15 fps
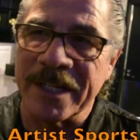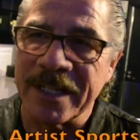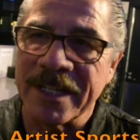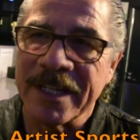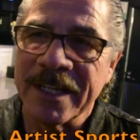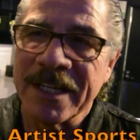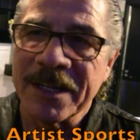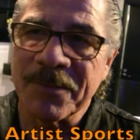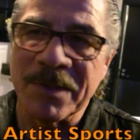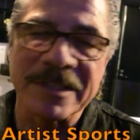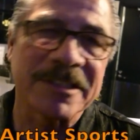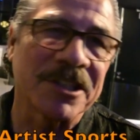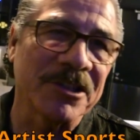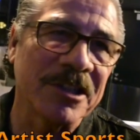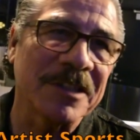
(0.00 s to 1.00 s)
And
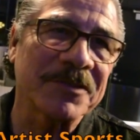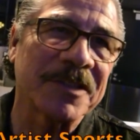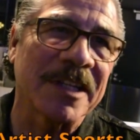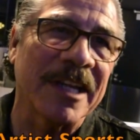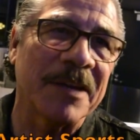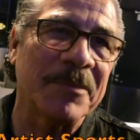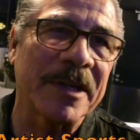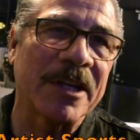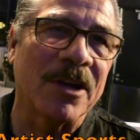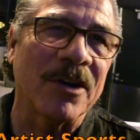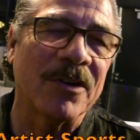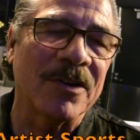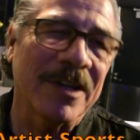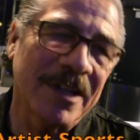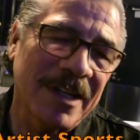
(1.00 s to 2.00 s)
once the UFC let me
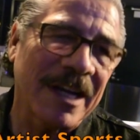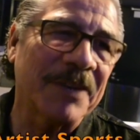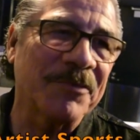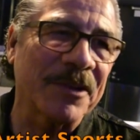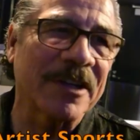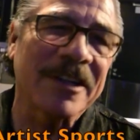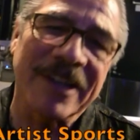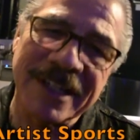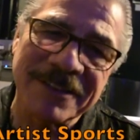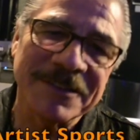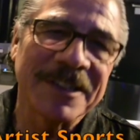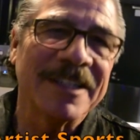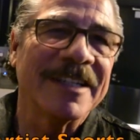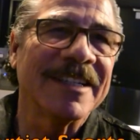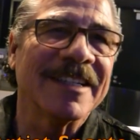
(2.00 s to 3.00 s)
go, I figured,
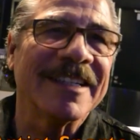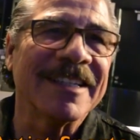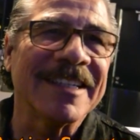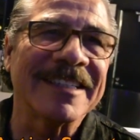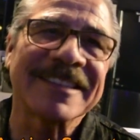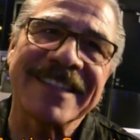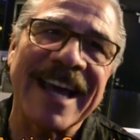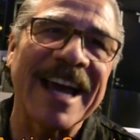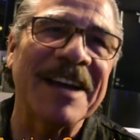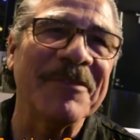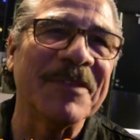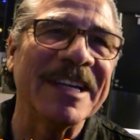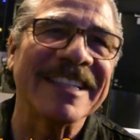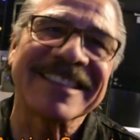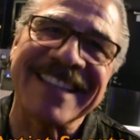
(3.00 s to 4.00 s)
it's
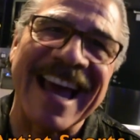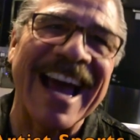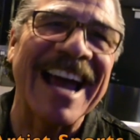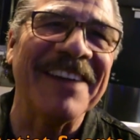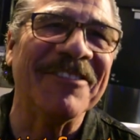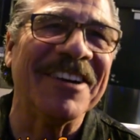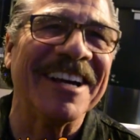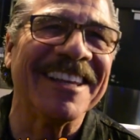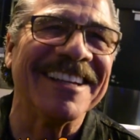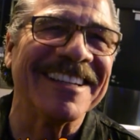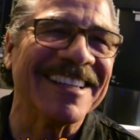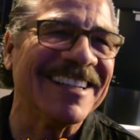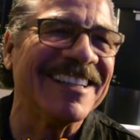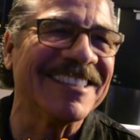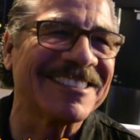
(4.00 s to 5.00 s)
time. It's time, brother.
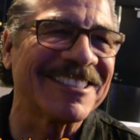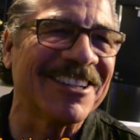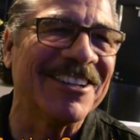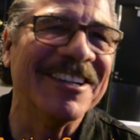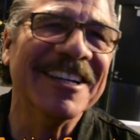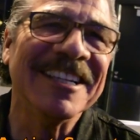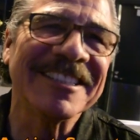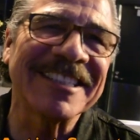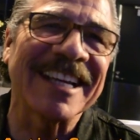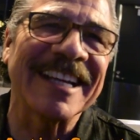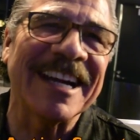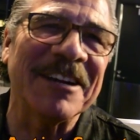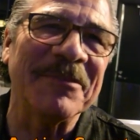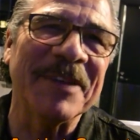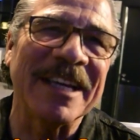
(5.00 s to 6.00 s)
You know, so check it
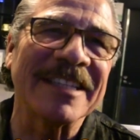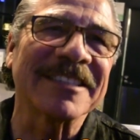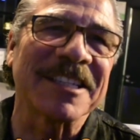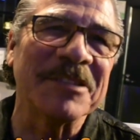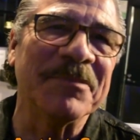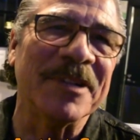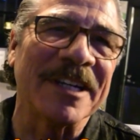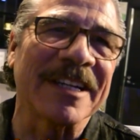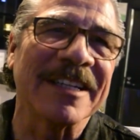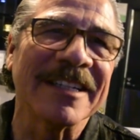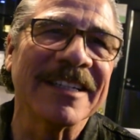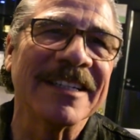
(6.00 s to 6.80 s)
out, man. It's a good book.